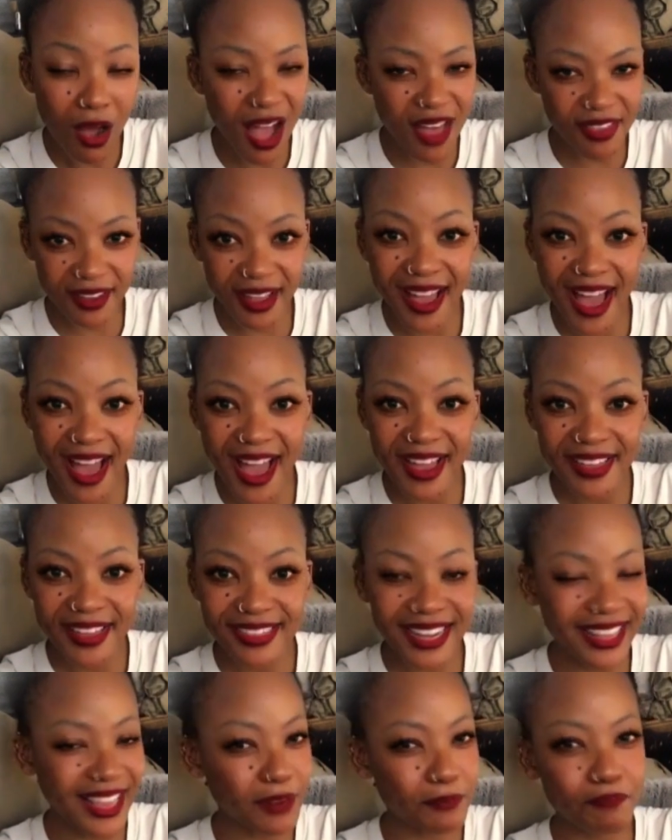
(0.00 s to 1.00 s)
are the guy
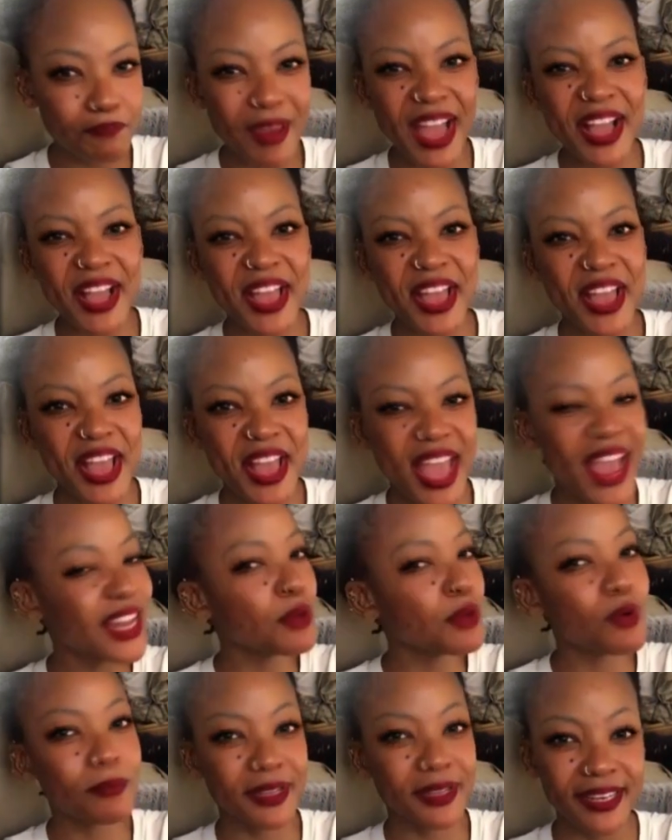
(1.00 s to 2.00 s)
that can bank any
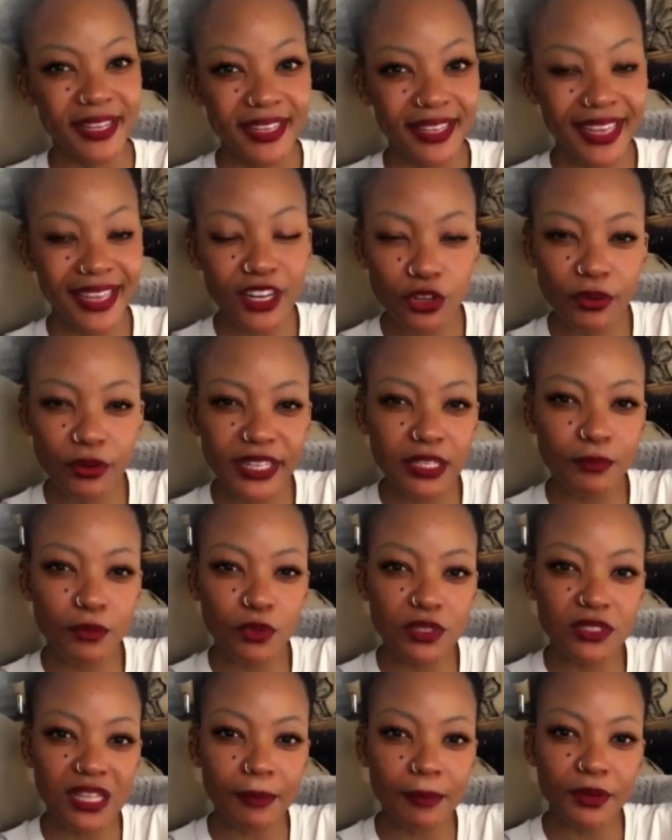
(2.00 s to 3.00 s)
woman, including the
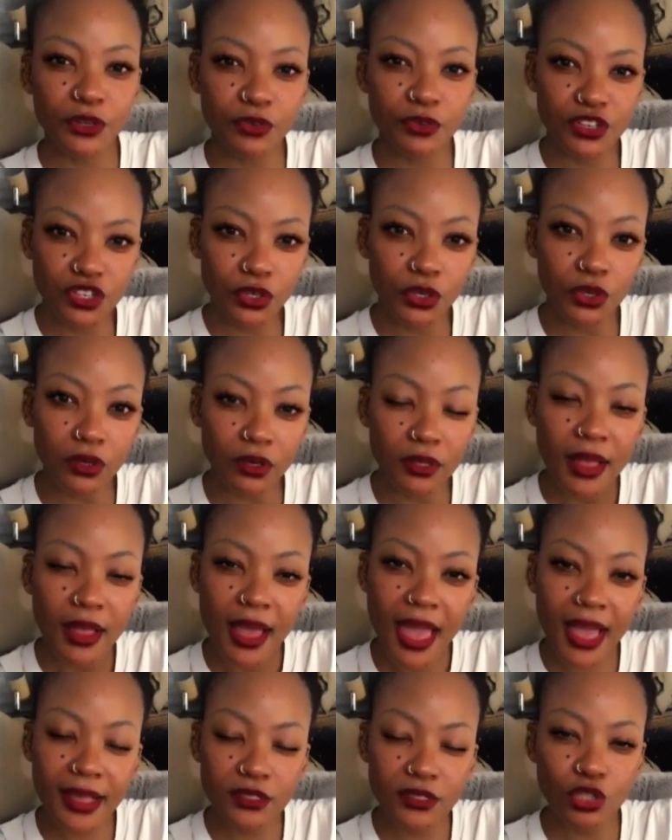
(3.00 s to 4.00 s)
most stubborn Christian girl.
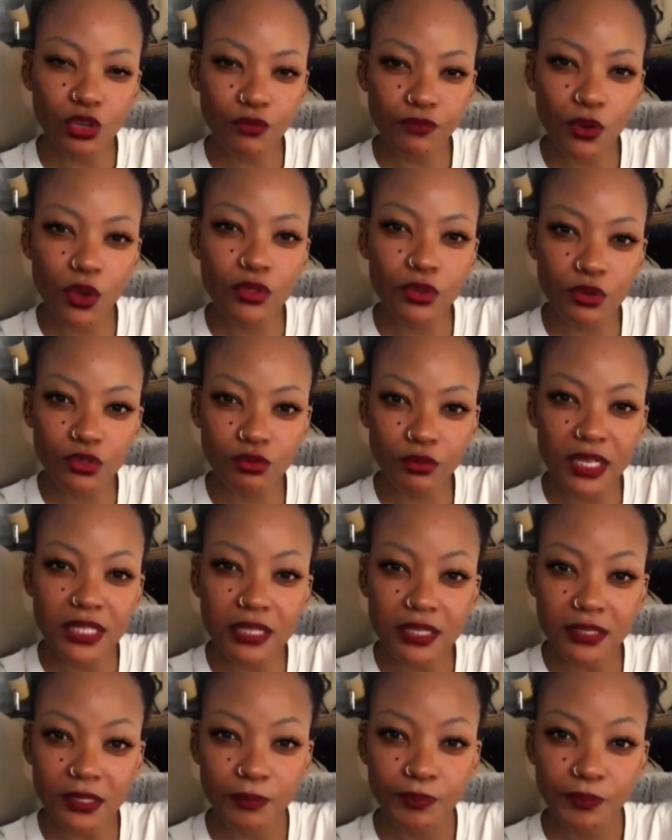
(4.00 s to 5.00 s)
And so for those
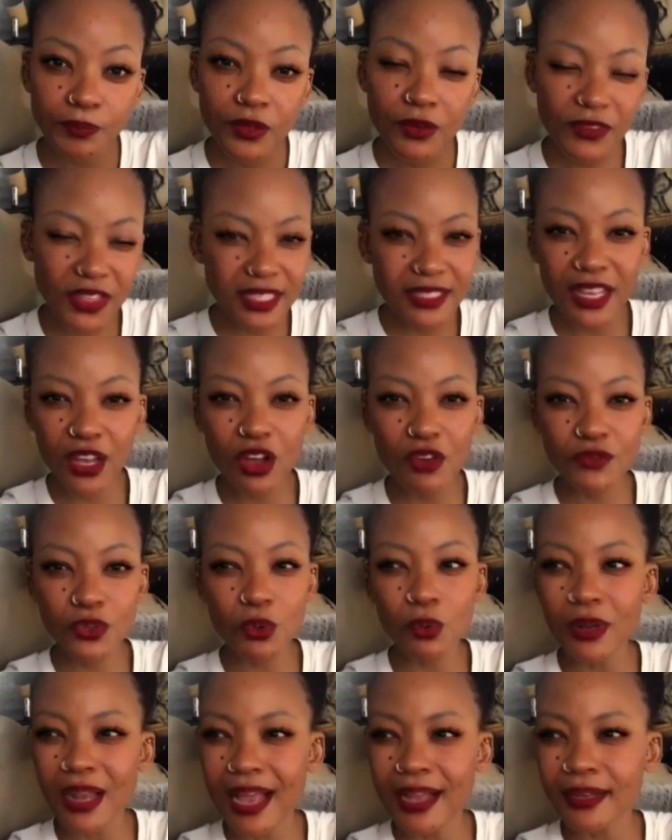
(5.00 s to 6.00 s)
reasons, for the sake of
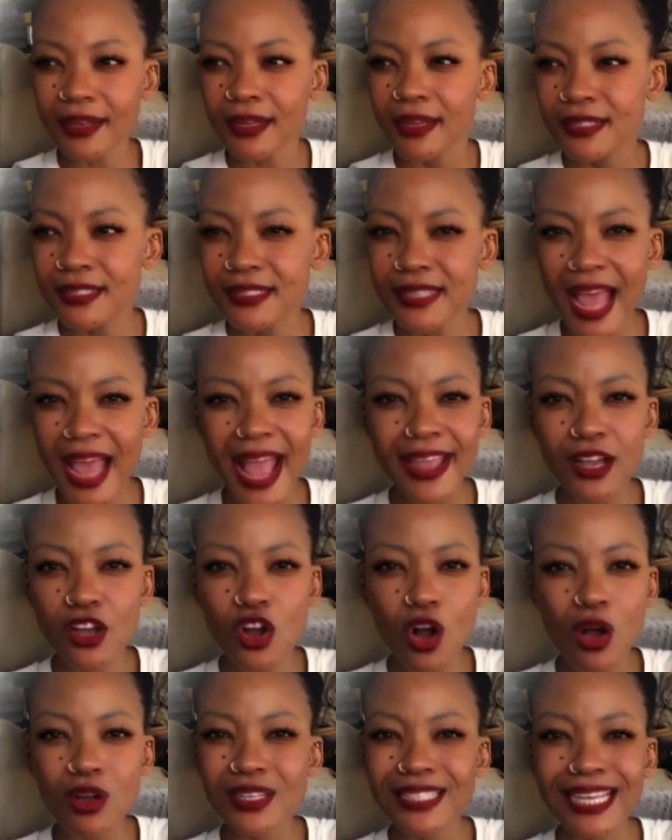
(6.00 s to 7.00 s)
your, like,
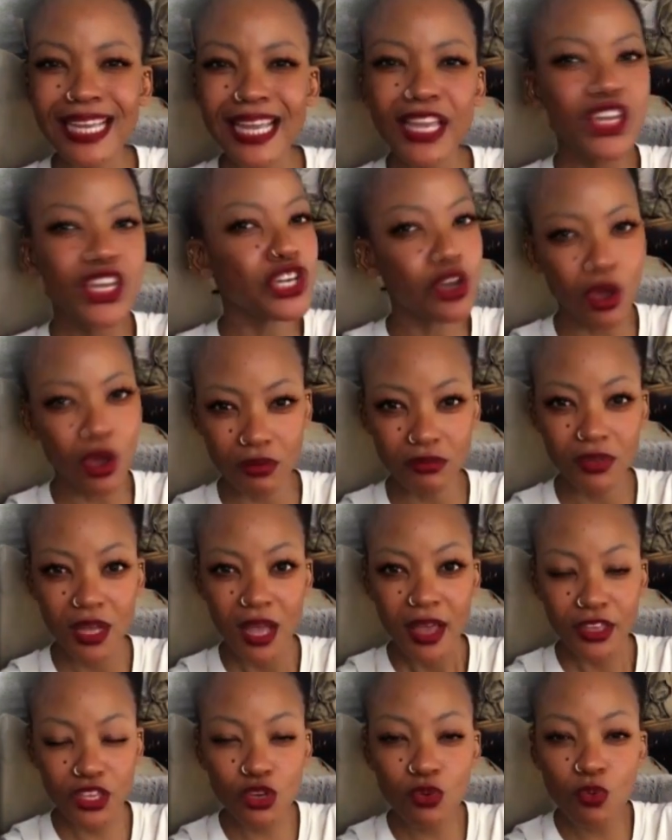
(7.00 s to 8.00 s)
daggone ego,
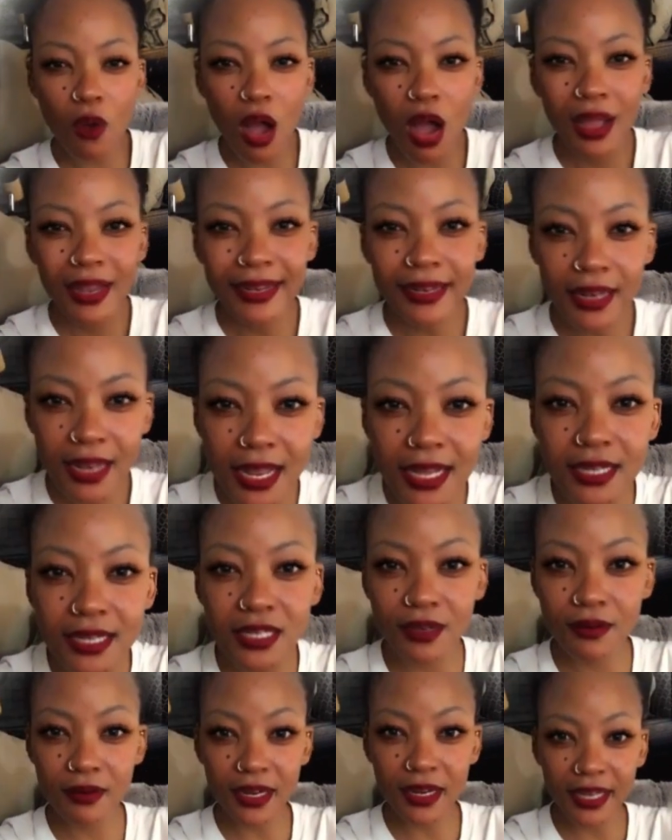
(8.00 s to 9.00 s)
you are
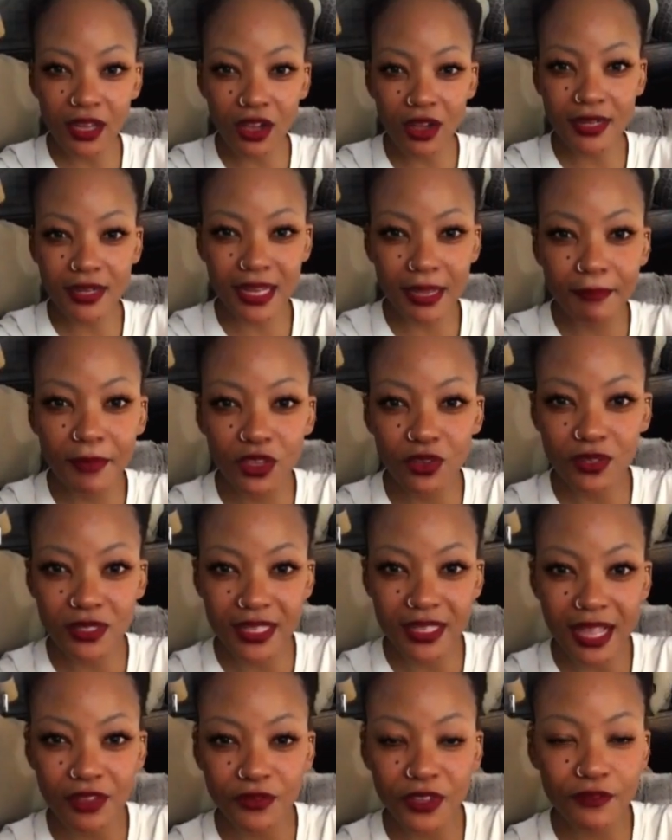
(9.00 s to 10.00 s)
literally condemning
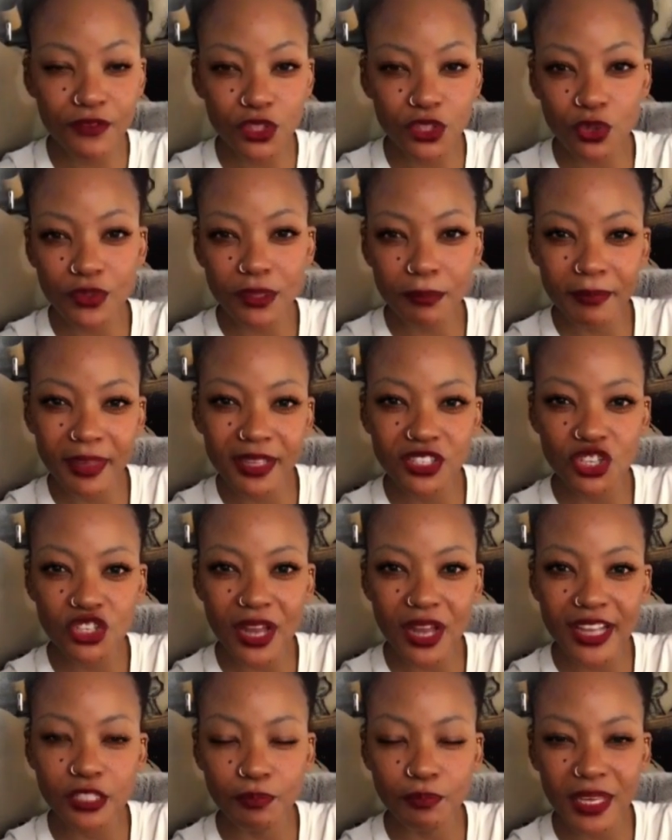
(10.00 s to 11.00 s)
yourself, even though the message
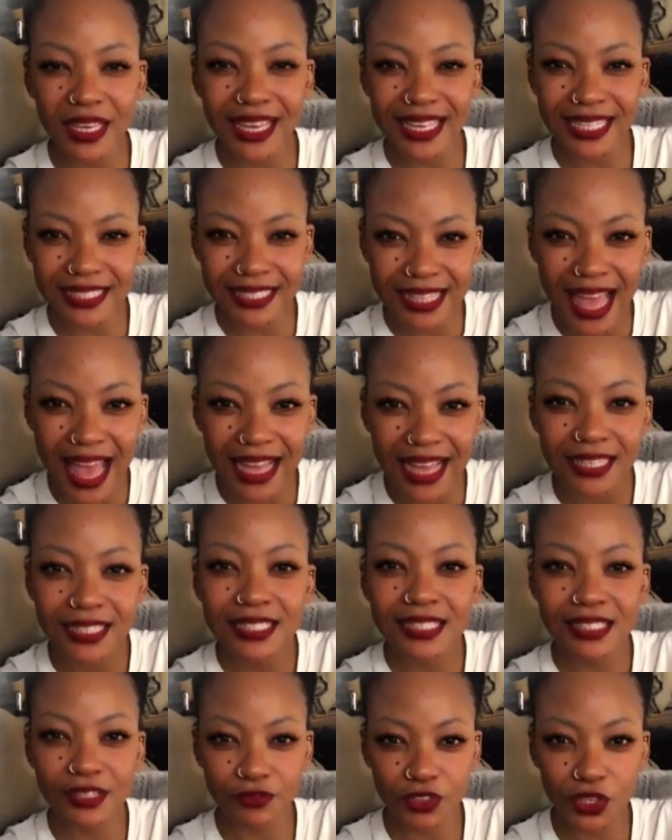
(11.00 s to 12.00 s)
I speak is that
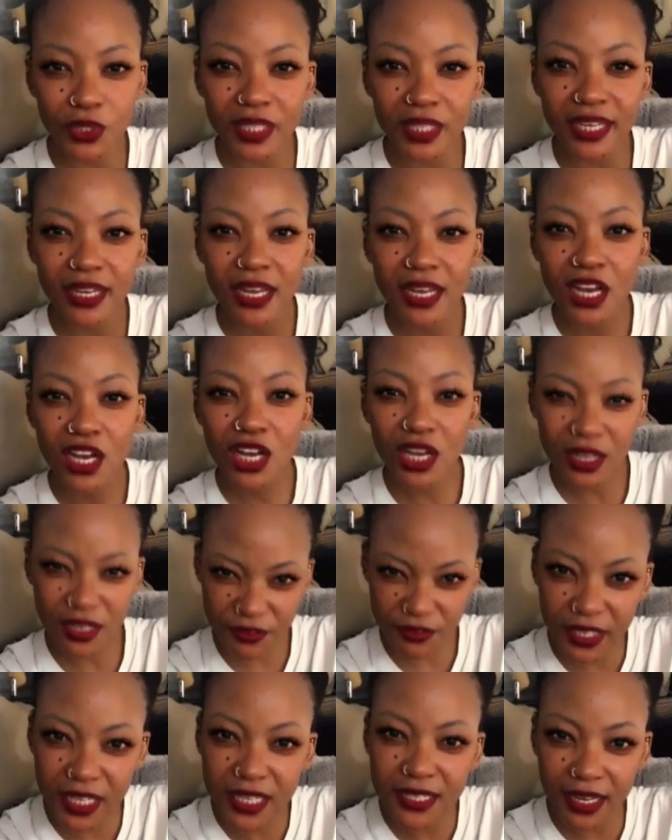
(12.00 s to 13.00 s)
severely
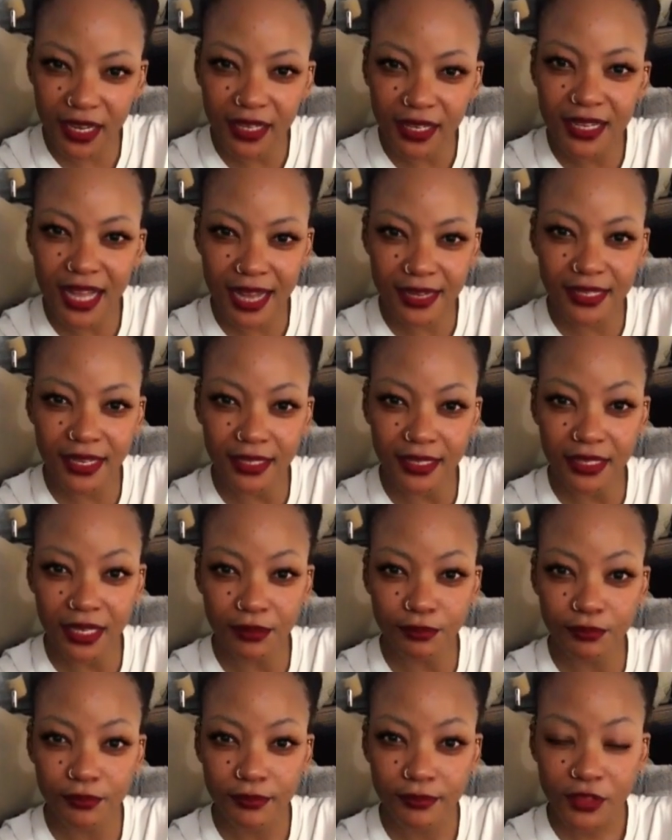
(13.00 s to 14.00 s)
convicting.
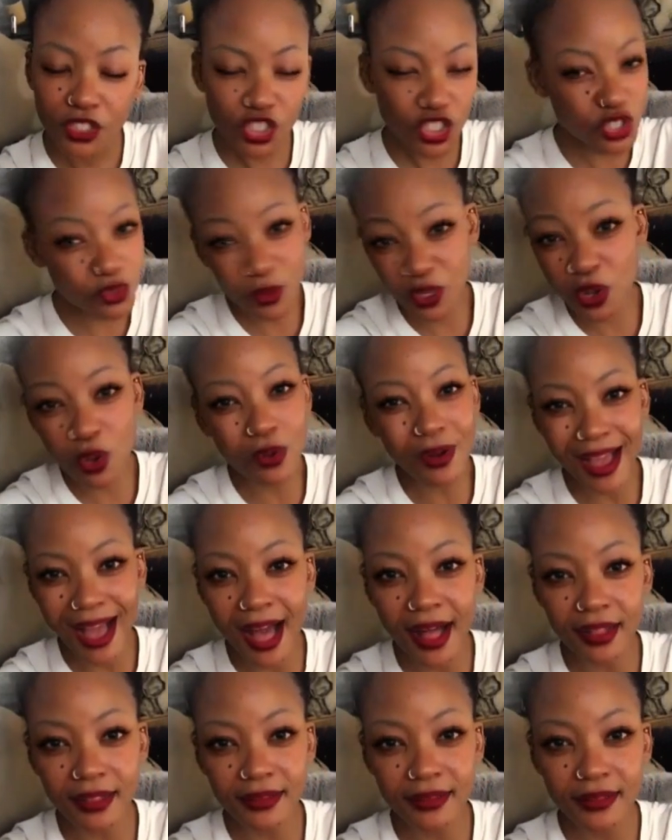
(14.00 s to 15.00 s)
So you just want to go to hell.